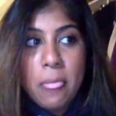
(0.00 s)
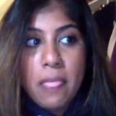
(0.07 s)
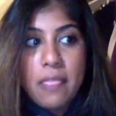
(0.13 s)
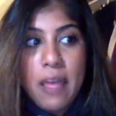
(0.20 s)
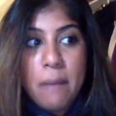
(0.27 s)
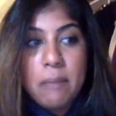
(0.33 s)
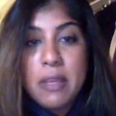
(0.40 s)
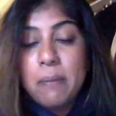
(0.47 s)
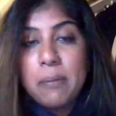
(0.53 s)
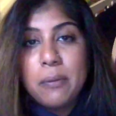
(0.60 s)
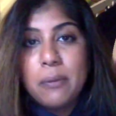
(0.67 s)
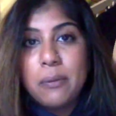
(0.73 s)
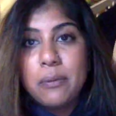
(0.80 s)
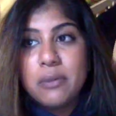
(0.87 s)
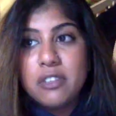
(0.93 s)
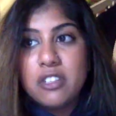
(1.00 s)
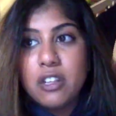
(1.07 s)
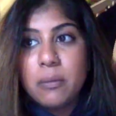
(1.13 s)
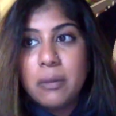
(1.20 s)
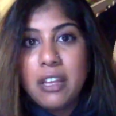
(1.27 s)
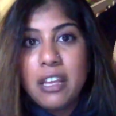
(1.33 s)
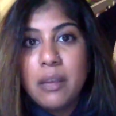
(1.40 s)
that people will
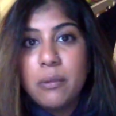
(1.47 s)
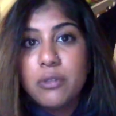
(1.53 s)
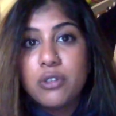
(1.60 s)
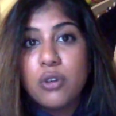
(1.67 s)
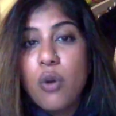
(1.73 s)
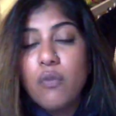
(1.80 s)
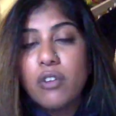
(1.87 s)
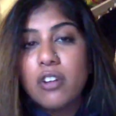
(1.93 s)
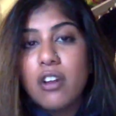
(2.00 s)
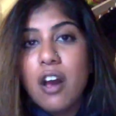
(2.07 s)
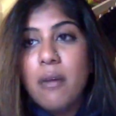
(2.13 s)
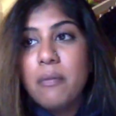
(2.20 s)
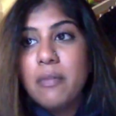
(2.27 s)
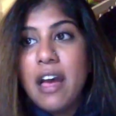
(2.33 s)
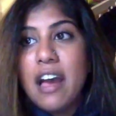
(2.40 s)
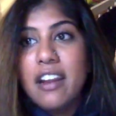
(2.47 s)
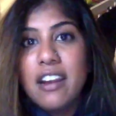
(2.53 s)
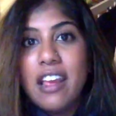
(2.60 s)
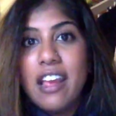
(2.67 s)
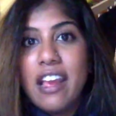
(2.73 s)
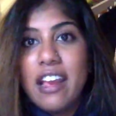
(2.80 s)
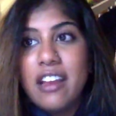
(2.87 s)
still be able to overcome that
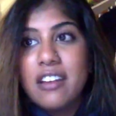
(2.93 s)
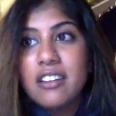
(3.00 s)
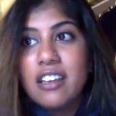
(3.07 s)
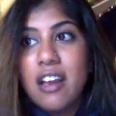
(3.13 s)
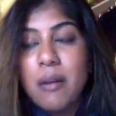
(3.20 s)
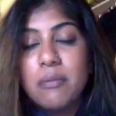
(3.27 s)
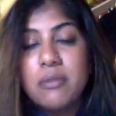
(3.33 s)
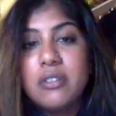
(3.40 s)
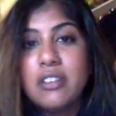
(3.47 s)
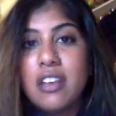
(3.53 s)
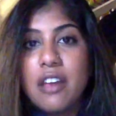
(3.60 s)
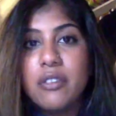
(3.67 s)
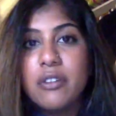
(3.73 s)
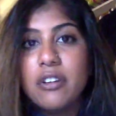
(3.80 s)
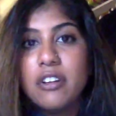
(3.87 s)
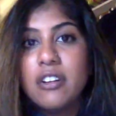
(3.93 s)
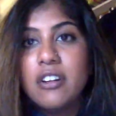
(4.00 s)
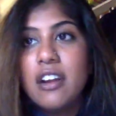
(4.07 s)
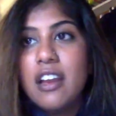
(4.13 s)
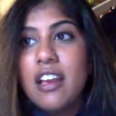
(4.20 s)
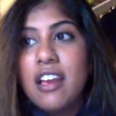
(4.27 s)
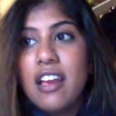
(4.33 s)
and come together
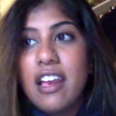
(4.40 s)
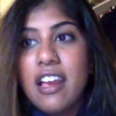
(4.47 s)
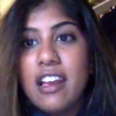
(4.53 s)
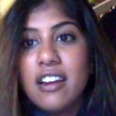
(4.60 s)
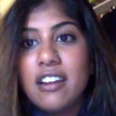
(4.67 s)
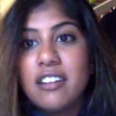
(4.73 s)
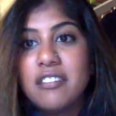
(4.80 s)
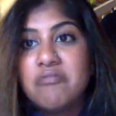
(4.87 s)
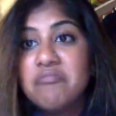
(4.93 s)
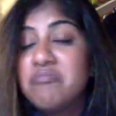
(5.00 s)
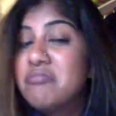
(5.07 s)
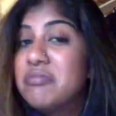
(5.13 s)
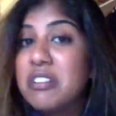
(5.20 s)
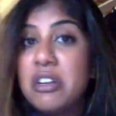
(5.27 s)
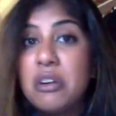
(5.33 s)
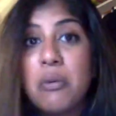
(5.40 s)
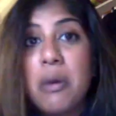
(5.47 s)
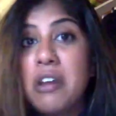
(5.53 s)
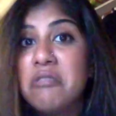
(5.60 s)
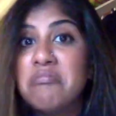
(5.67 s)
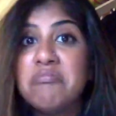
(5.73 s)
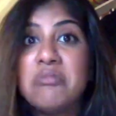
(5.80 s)
and, in a
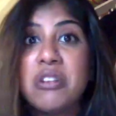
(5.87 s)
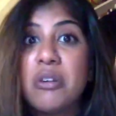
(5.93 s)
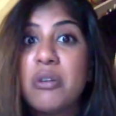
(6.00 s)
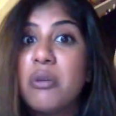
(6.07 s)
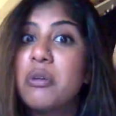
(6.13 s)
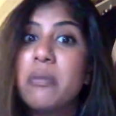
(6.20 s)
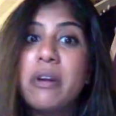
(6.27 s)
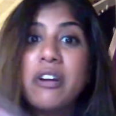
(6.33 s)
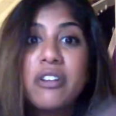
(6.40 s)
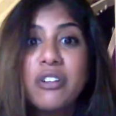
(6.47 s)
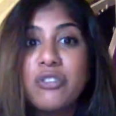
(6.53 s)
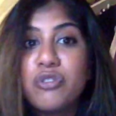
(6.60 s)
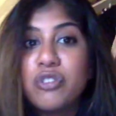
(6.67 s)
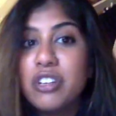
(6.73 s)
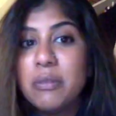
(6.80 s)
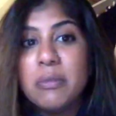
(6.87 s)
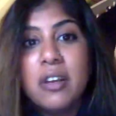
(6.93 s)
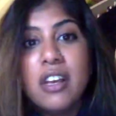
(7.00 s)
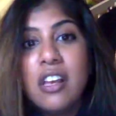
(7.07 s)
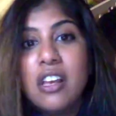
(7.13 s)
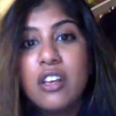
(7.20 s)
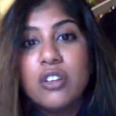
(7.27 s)
way, their own American dream.
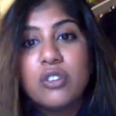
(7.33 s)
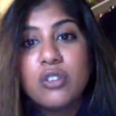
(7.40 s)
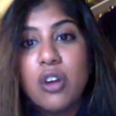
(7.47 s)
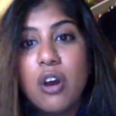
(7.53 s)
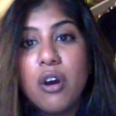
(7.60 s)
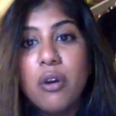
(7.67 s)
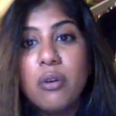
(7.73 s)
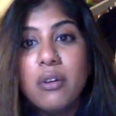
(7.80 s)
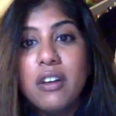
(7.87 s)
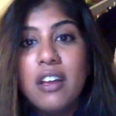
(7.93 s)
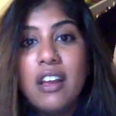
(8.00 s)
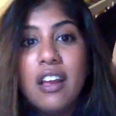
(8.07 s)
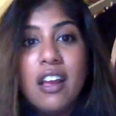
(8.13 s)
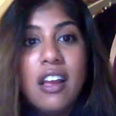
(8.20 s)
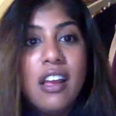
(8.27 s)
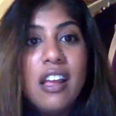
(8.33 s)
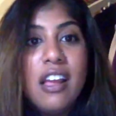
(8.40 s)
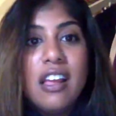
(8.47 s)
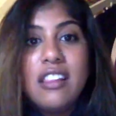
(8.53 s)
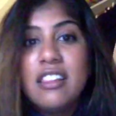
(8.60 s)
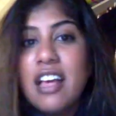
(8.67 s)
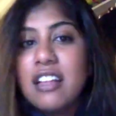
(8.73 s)
So
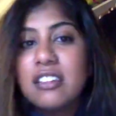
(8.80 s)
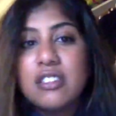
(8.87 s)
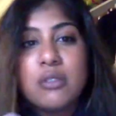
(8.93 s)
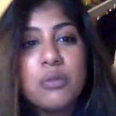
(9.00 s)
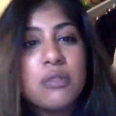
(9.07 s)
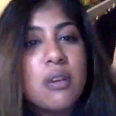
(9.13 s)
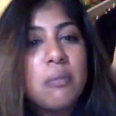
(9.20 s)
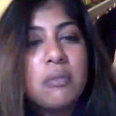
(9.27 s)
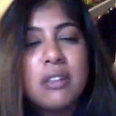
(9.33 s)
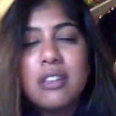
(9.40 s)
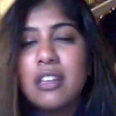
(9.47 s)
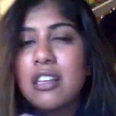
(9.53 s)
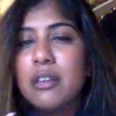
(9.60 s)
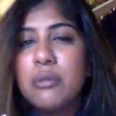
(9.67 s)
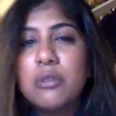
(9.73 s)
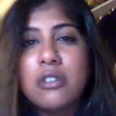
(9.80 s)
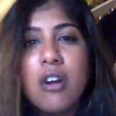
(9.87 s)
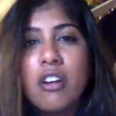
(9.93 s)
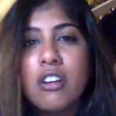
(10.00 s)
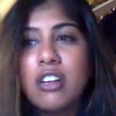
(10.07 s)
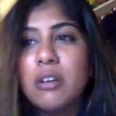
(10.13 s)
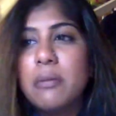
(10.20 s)
that's something that he was
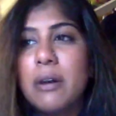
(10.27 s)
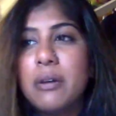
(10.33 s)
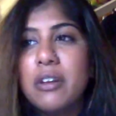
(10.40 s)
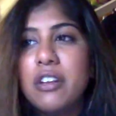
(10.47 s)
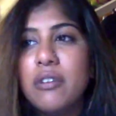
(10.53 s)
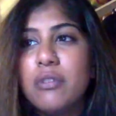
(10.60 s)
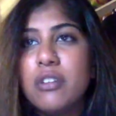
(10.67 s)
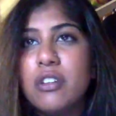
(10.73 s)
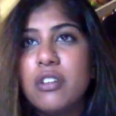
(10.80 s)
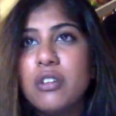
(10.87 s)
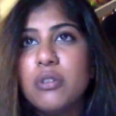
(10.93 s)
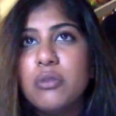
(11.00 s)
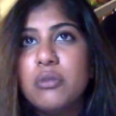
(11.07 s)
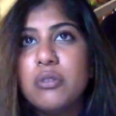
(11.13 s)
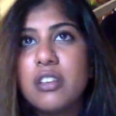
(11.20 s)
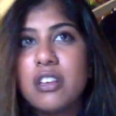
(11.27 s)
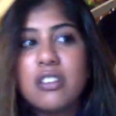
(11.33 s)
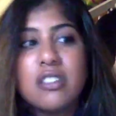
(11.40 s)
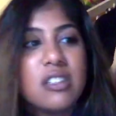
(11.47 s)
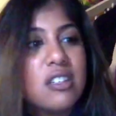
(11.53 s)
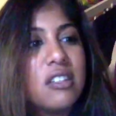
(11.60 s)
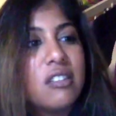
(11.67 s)
talking about. He didn't really use like
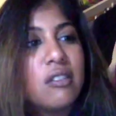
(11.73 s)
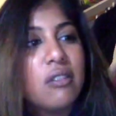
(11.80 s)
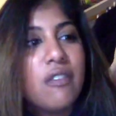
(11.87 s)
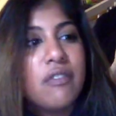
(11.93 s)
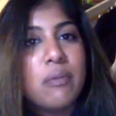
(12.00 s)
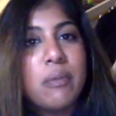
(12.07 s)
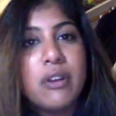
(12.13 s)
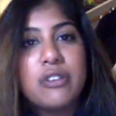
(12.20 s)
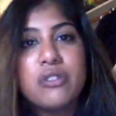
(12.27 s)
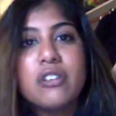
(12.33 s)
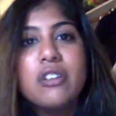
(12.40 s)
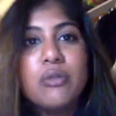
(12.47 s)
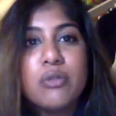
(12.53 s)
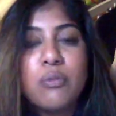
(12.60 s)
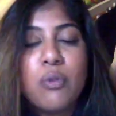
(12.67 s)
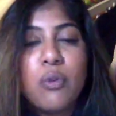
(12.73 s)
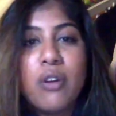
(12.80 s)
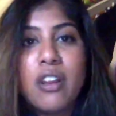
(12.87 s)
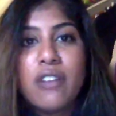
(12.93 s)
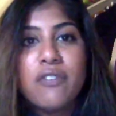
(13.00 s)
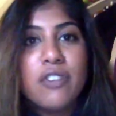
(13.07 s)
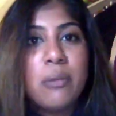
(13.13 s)
statistical information. He used more
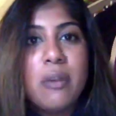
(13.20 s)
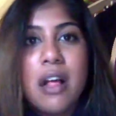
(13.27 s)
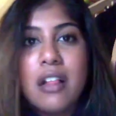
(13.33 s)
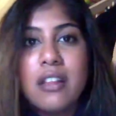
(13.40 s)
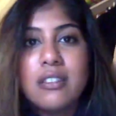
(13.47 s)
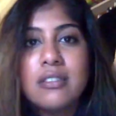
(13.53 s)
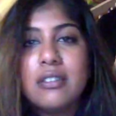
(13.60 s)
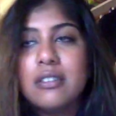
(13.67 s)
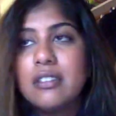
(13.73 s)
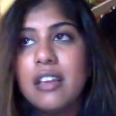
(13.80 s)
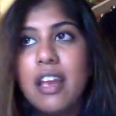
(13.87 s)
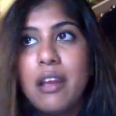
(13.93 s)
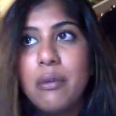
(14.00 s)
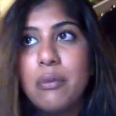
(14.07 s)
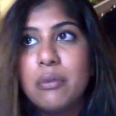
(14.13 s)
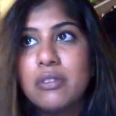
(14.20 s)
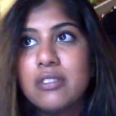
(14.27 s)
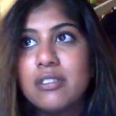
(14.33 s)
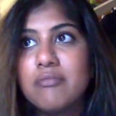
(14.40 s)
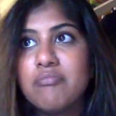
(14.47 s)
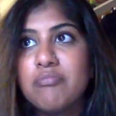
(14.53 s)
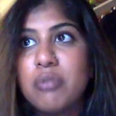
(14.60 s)
like film analysis and was
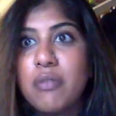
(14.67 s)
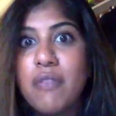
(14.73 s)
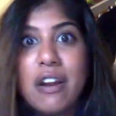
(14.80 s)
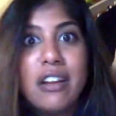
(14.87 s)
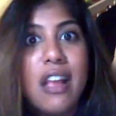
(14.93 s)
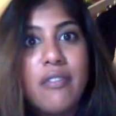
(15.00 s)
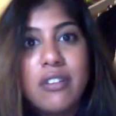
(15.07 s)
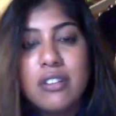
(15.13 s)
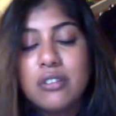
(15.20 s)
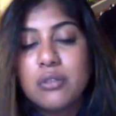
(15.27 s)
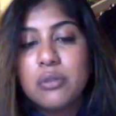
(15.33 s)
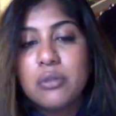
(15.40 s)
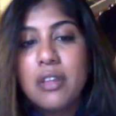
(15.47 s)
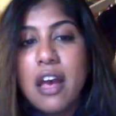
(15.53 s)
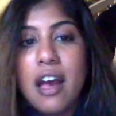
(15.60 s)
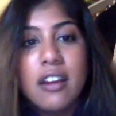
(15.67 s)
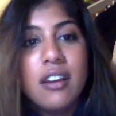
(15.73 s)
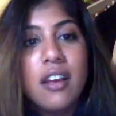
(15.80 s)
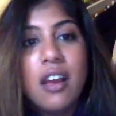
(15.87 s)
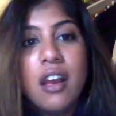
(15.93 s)
providing evidence through that.